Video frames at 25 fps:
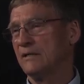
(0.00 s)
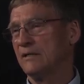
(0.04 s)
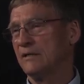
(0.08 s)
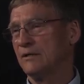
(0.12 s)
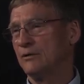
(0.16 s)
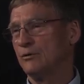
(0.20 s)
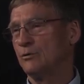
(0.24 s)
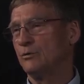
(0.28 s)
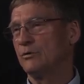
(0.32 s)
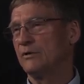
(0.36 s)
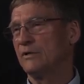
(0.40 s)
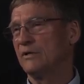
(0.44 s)

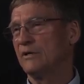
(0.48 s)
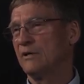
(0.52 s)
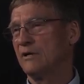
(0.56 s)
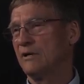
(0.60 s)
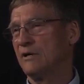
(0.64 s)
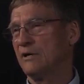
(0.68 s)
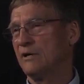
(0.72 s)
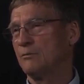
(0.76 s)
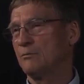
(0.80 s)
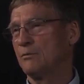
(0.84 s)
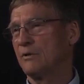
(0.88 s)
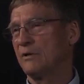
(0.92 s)
uh, who they
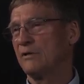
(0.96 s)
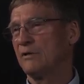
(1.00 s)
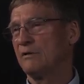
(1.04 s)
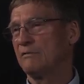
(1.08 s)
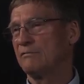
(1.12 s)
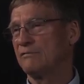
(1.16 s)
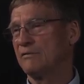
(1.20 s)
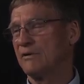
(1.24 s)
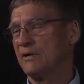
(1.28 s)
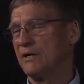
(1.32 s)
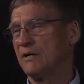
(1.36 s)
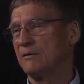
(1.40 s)
are, where they're
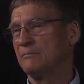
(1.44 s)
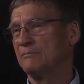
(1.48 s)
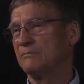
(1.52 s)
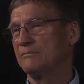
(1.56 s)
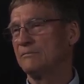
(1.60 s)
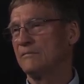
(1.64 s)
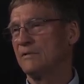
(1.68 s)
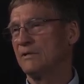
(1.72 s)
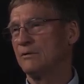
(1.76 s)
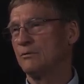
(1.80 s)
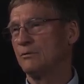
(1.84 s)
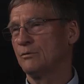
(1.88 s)

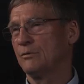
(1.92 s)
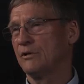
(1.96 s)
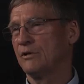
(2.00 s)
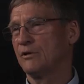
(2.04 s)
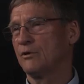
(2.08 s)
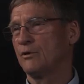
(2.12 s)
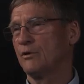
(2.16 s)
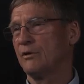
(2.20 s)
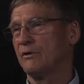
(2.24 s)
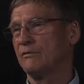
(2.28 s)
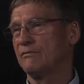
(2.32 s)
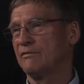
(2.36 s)
from, who the
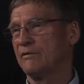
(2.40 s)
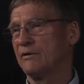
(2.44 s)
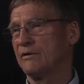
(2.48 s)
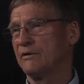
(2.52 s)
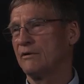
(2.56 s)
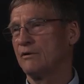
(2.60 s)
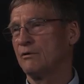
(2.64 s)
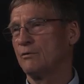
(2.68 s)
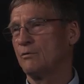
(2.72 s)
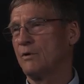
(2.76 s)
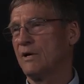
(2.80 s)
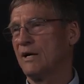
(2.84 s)

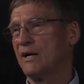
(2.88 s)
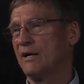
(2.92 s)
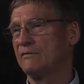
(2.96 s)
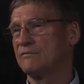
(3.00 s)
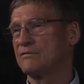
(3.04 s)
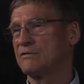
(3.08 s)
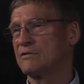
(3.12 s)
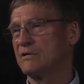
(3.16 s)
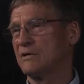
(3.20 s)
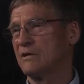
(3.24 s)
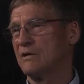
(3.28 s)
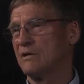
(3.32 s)
girlfriend or
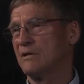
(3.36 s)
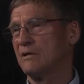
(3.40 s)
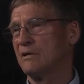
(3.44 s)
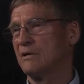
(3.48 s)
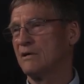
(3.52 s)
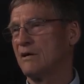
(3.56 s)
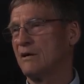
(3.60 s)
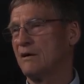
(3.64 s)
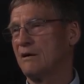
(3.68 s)
wives uh,